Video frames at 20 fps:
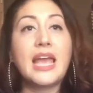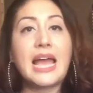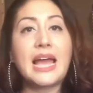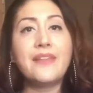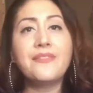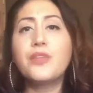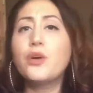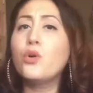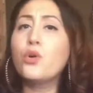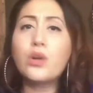
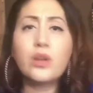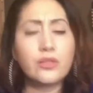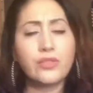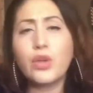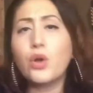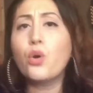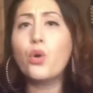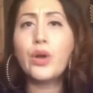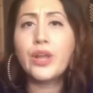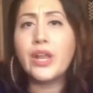and they'll
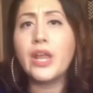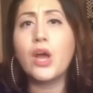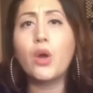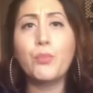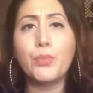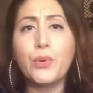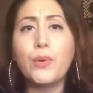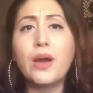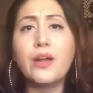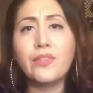go ahead and
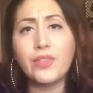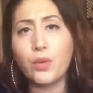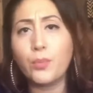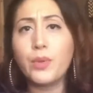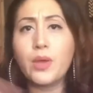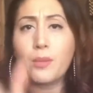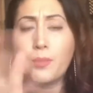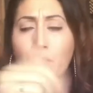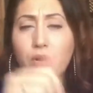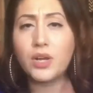help you out, and they'll
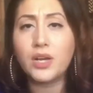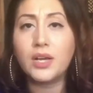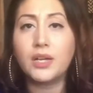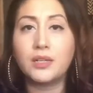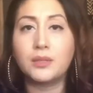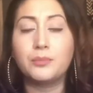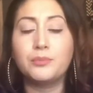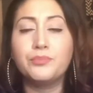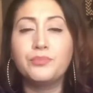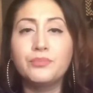be able to
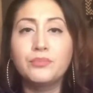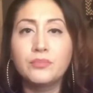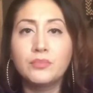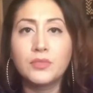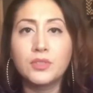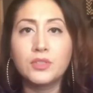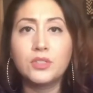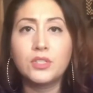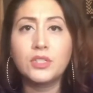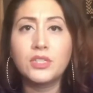
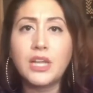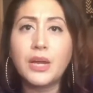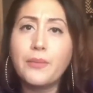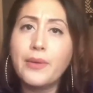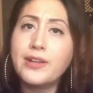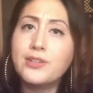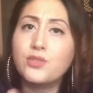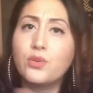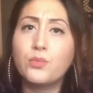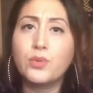
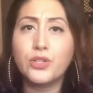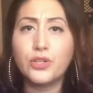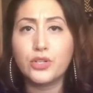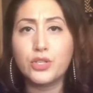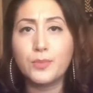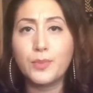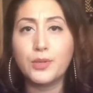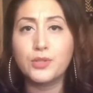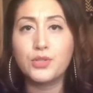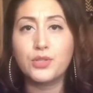direct you on what you're
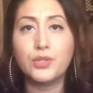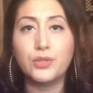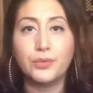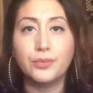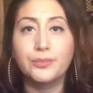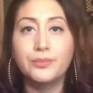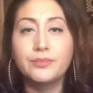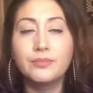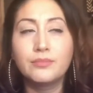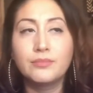supposed to do.
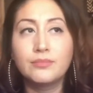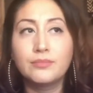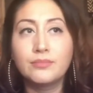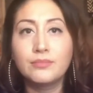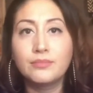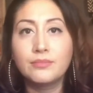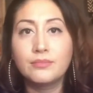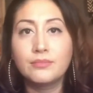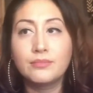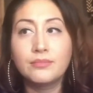
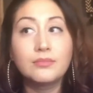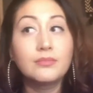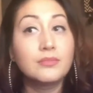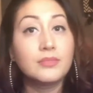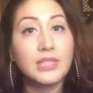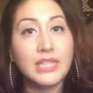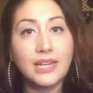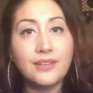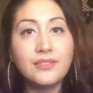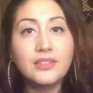
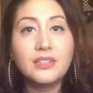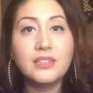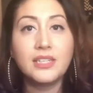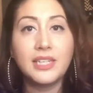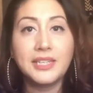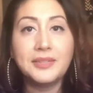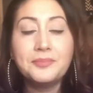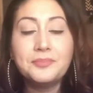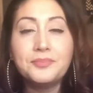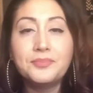Have a good
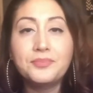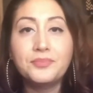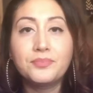day.